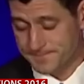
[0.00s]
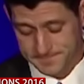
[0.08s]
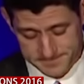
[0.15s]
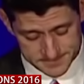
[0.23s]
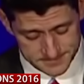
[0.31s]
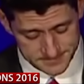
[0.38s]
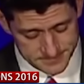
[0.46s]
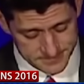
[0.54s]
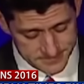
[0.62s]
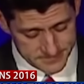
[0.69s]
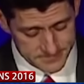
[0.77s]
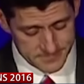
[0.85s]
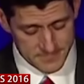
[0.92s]
Neil W.
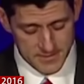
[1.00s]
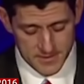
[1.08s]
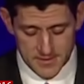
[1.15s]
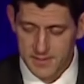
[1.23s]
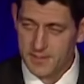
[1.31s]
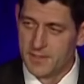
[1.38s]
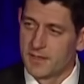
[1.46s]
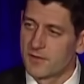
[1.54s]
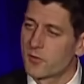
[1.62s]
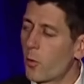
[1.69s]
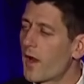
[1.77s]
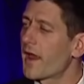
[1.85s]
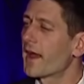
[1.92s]
McCabe, One
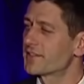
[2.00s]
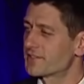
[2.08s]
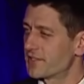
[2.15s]
America News,